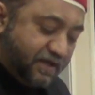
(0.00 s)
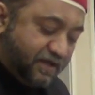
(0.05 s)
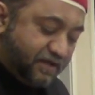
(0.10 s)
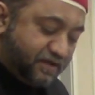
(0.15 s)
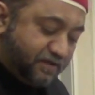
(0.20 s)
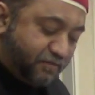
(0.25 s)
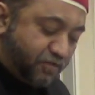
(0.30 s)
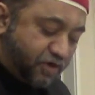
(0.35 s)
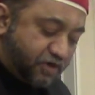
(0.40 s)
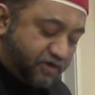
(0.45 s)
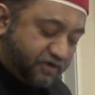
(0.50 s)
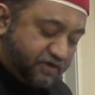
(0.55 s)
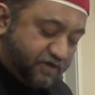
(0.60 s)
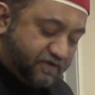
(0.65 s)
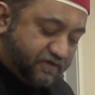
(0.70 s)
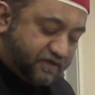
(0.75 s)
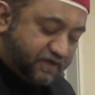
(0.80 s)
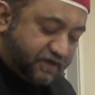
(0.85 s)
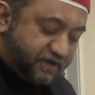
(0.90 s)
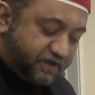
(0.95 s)
is a
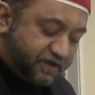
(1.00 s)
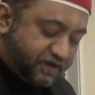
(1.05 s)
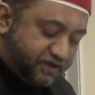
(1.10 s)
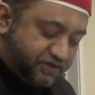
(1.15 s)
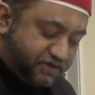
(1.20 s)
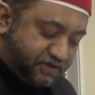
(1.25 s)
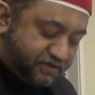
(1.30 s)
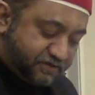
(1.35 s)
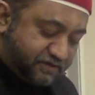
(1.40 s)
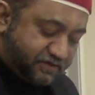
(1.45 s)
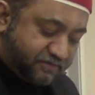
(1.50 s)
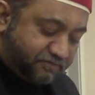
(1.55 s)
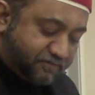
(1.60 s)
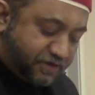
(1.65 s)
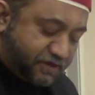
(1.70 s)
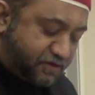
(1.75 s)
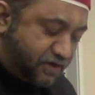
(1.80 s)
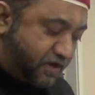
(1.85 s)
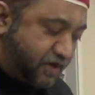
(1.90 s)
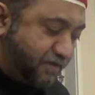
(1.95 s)
monotheistic religion,
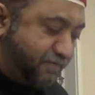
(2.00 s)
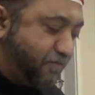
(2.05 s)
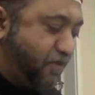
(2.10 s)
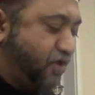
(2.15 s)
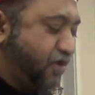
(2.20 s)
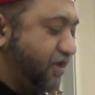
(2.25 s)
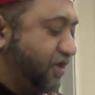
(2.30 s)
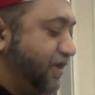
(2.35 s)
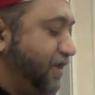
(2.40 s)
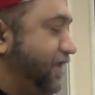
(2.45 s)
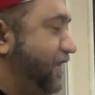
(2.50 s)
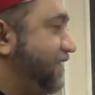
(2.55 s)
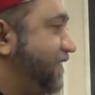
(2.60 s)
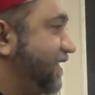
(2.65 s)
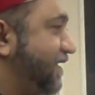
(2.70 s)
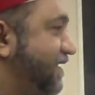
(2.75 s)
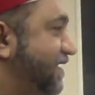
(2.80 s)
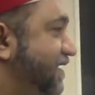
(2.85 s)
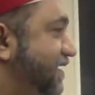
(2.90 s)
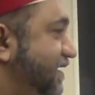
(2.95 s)
but not a
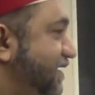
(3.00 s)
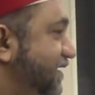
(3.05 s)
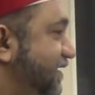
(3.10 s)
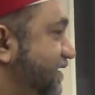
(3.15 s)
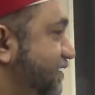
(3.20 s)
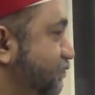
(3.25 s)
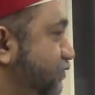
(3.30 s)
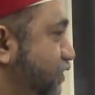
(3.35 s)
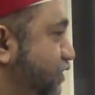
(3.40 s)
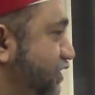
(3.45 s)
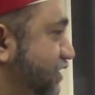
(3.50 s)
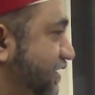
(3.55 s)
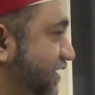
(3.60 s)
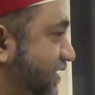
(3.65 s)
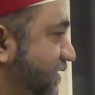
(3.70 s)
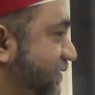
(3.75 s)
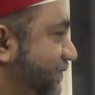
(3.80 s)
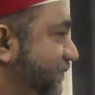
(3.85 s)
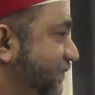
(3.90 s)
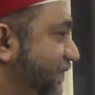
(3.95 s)
monolithic
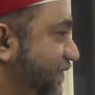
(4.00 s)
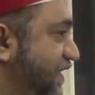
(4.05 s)
community.